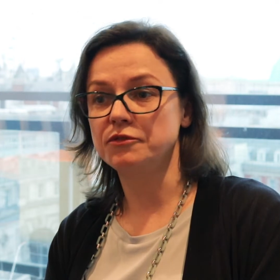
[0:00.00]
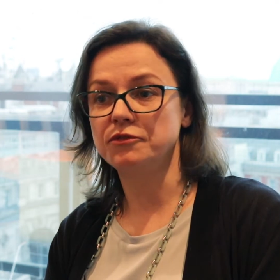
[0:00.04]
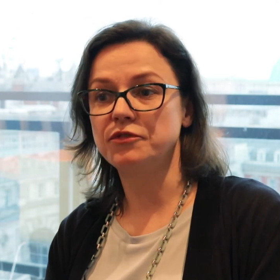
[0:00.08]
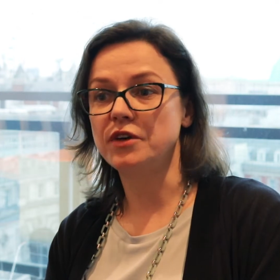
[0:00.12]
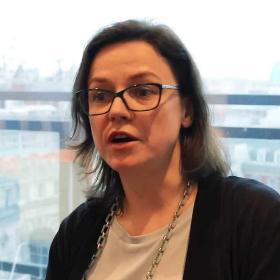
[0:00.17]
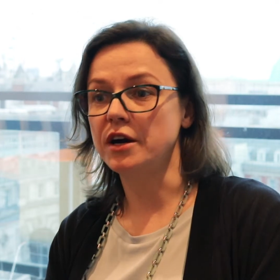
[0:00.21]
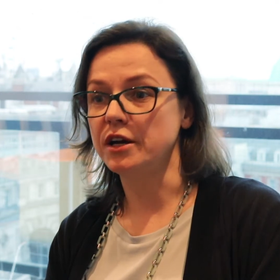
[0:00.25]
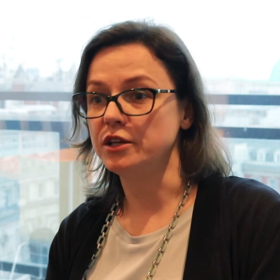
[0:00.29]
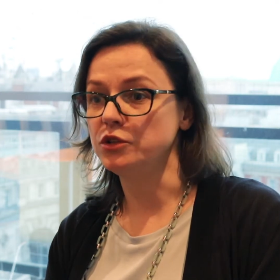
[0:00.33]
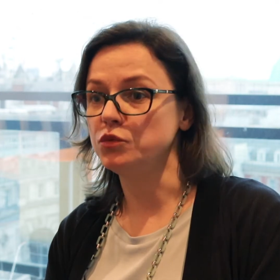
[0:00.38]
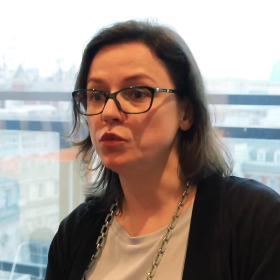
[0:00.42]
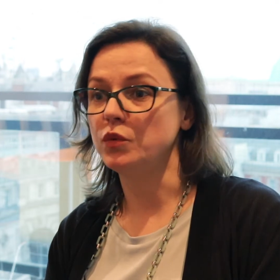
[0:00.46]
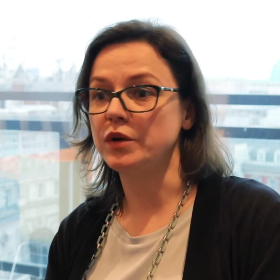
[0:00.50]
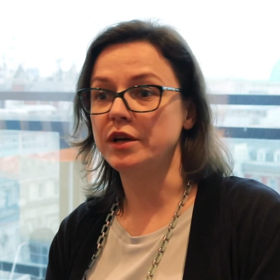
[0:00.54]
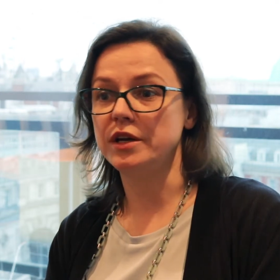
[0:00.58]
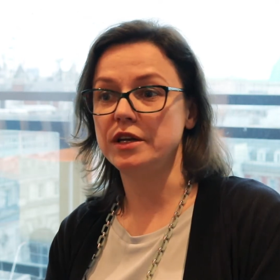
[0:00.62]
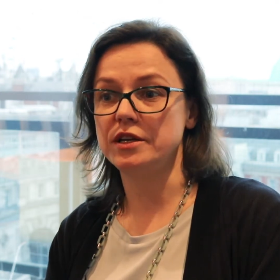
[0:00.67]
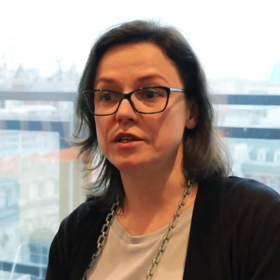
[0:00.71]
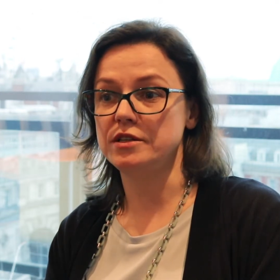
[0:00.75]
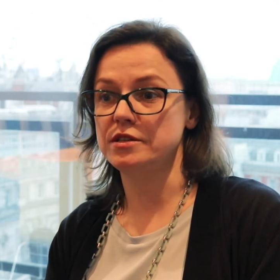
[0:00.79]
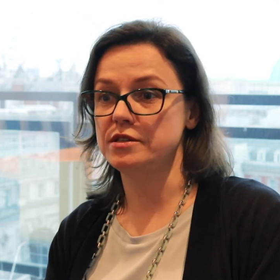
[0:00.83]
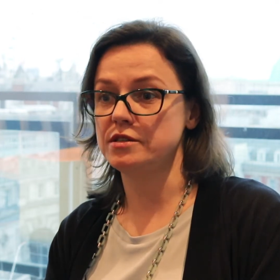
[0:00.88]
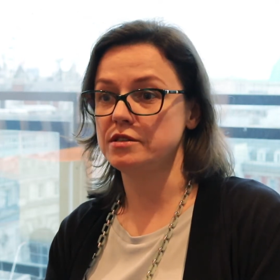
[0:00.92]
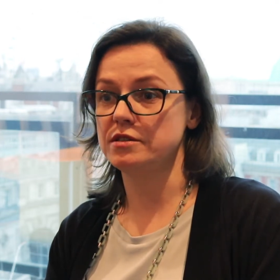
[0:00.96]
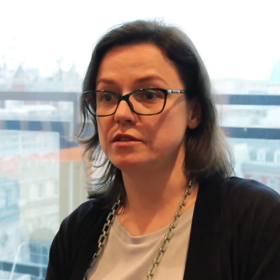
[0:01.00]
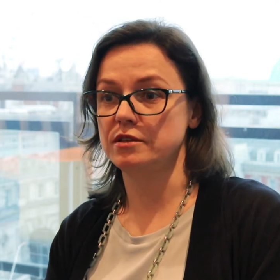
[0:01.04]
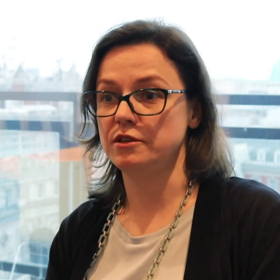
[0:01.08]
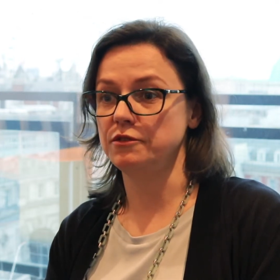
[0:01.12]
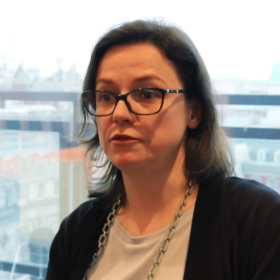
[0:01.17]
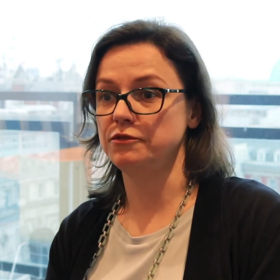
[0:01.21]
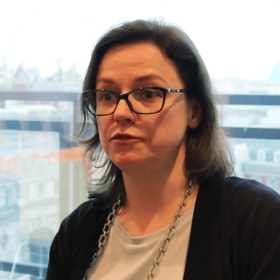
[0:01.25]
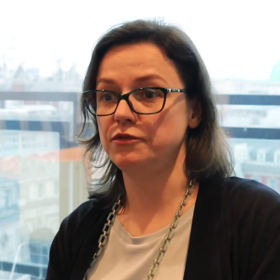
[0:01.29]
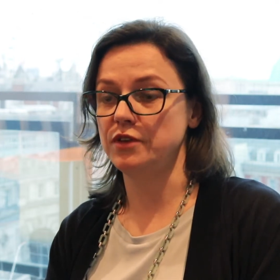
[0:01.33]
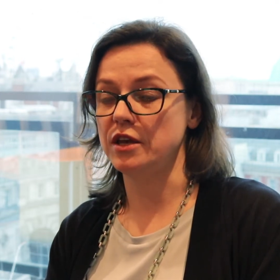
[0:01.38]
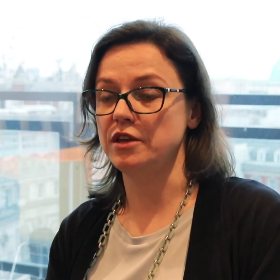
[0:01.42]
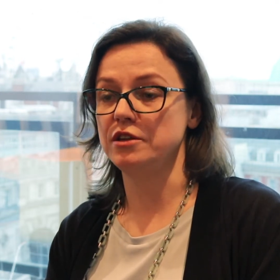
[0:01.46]
find ways,
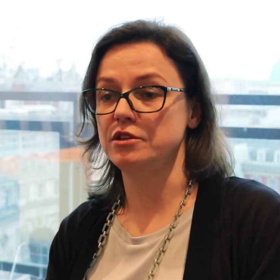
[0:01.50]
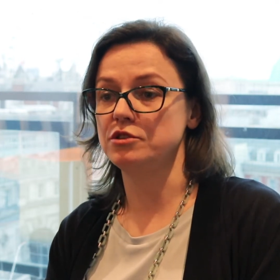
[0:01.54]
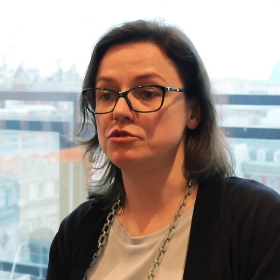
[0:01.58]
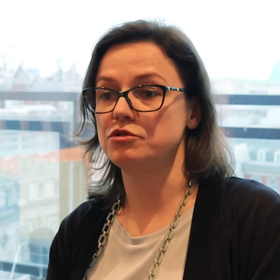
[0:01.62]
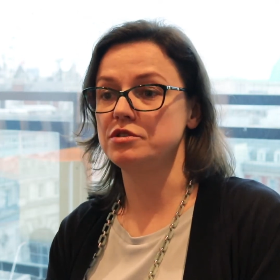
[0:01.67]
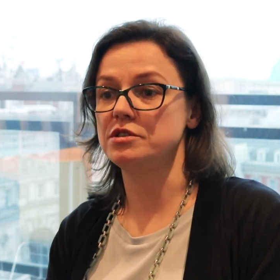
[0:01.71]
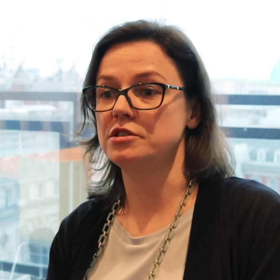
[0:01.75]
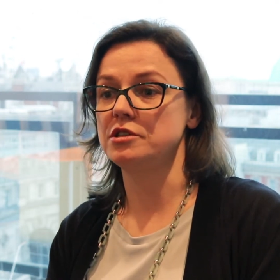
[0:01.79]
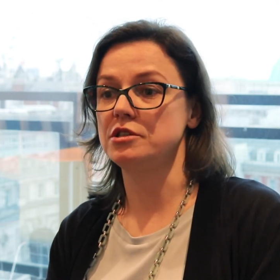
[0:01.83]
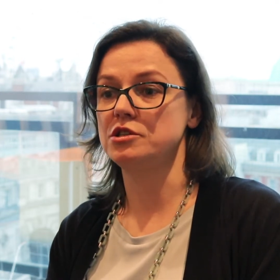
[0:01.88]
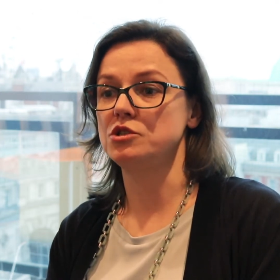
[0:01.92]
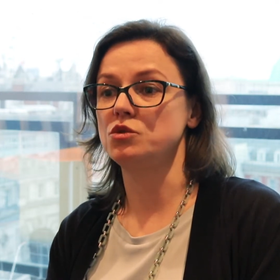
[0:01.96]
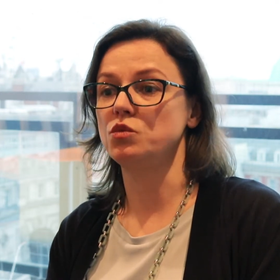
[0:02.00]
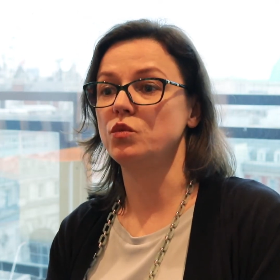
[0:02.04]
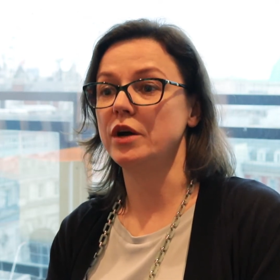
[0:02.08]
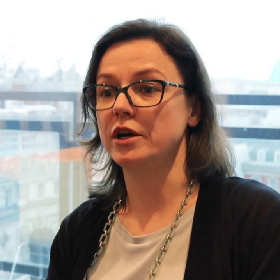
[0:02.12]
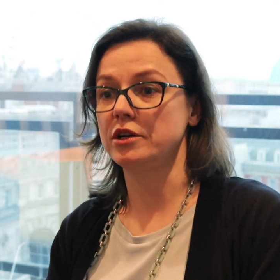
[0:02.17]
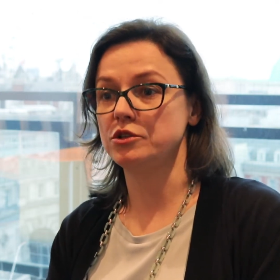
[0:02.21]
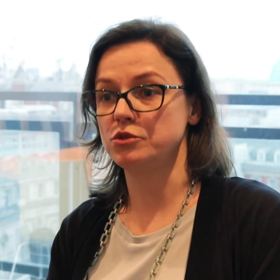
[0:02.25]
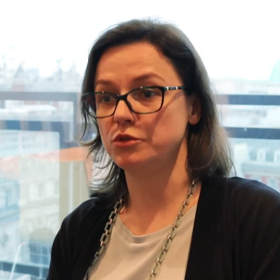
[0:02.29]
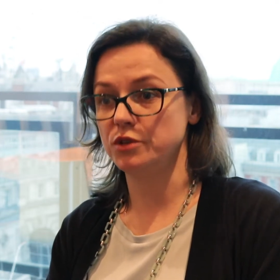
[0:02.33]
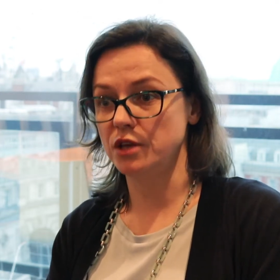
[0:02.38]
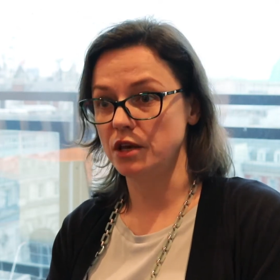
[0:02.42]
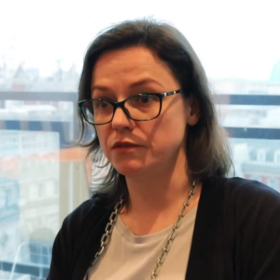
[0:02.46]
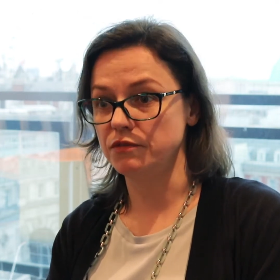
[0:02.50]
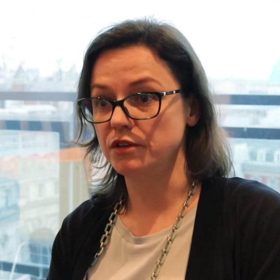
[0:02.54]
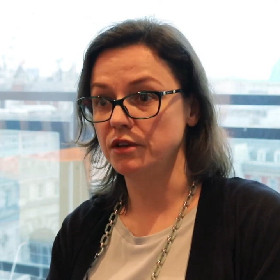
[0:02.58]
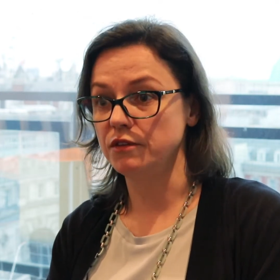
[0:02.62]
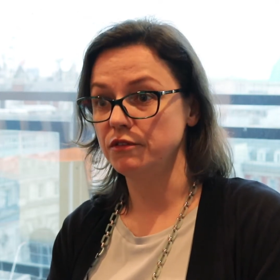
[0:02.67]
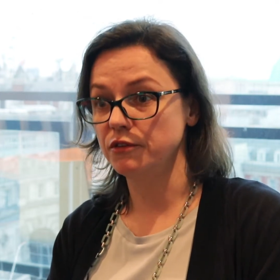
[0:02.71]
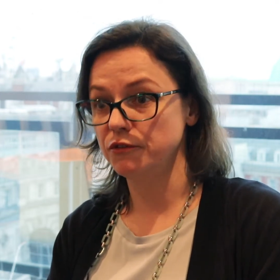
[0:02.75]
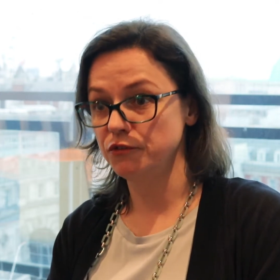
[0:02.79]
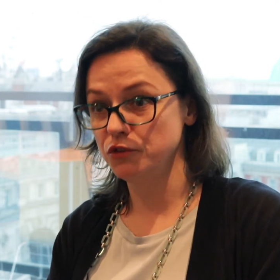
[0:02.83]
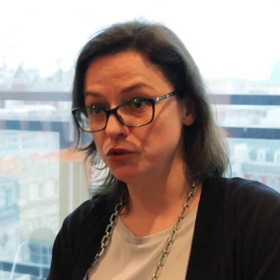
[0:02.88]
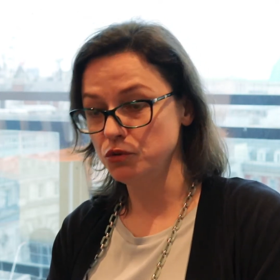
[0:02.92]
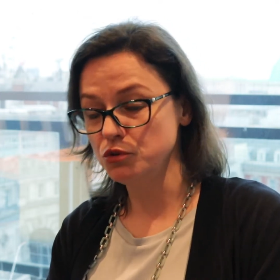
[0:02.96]
if they're interested, to work together in
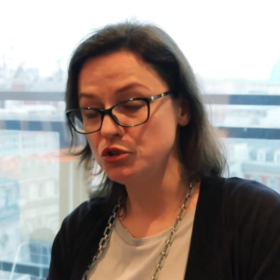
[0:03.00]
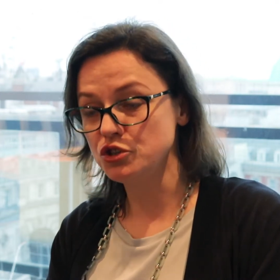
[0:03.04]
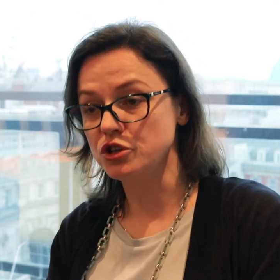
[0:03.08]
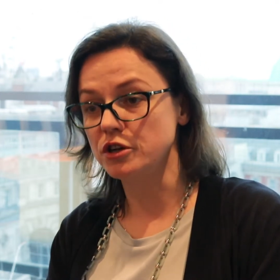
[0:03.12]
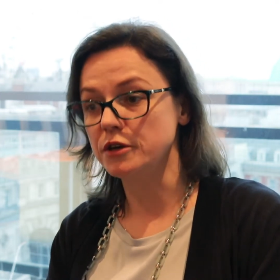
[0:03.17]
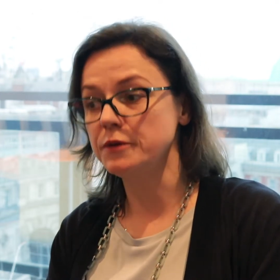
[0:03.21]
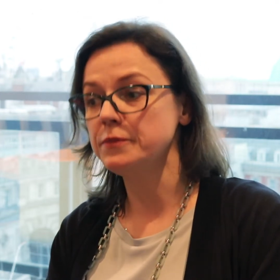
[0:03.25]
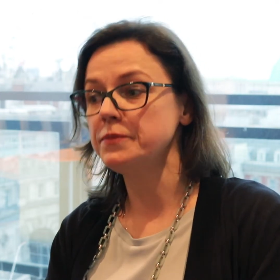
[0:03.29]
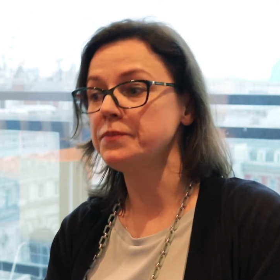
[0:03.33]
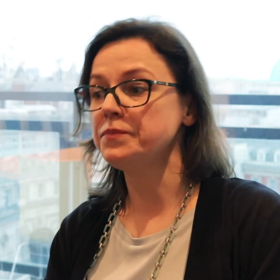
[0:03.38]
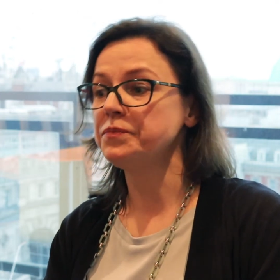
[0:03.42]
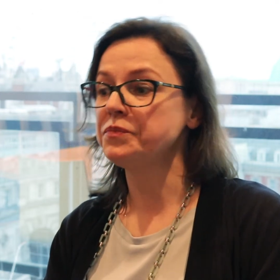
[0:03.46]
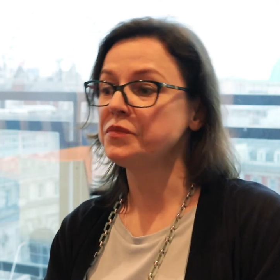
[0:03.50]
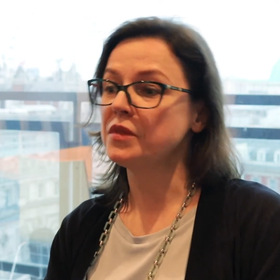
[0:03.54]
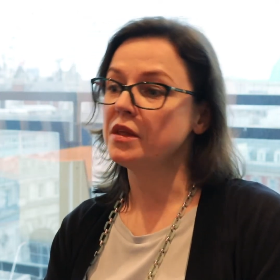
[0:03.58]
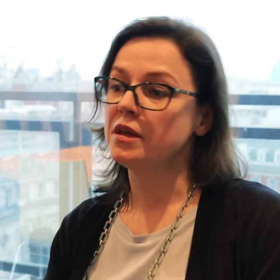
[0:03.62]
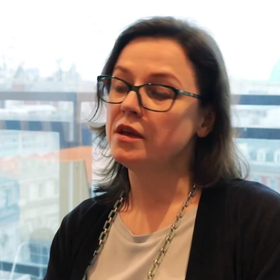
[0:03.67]
the future.